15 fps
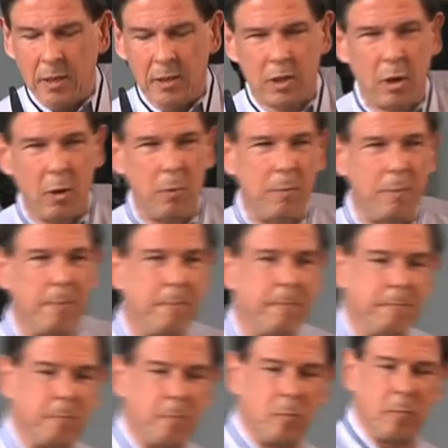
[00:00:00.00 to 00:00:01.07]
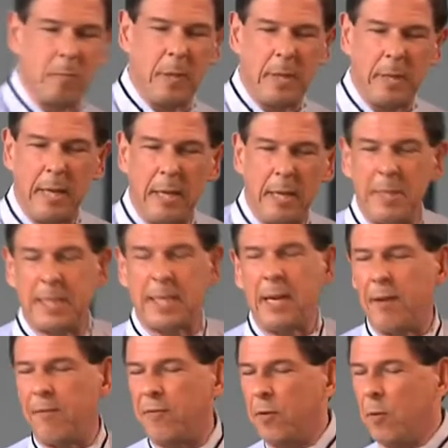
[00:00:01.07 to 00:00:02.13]
So, let me
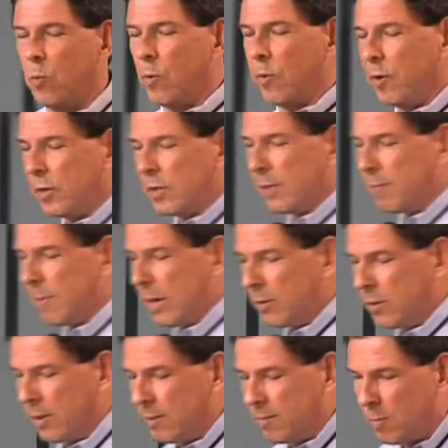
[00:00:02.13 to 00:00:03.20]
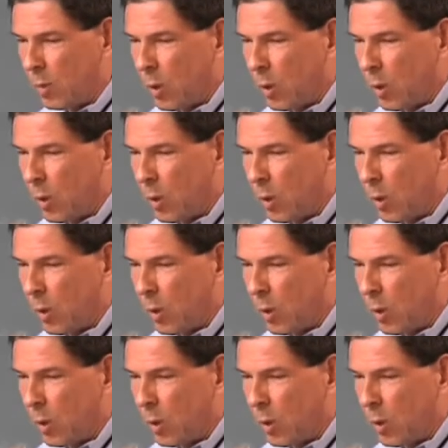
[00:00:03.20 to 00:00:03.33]
say a few words about the